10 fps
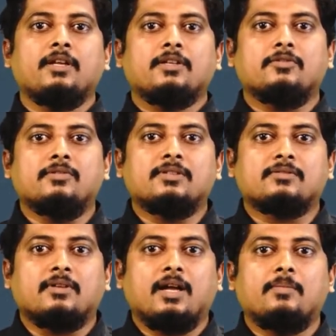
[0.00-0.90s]
to
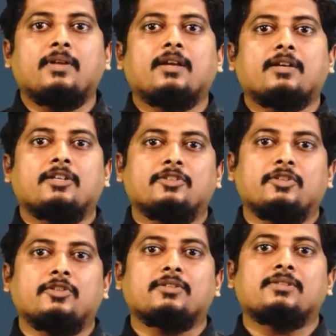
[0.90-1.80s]
describing a
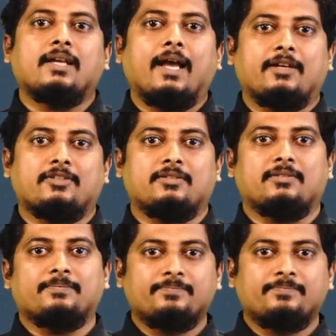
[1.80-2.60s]
continuous action.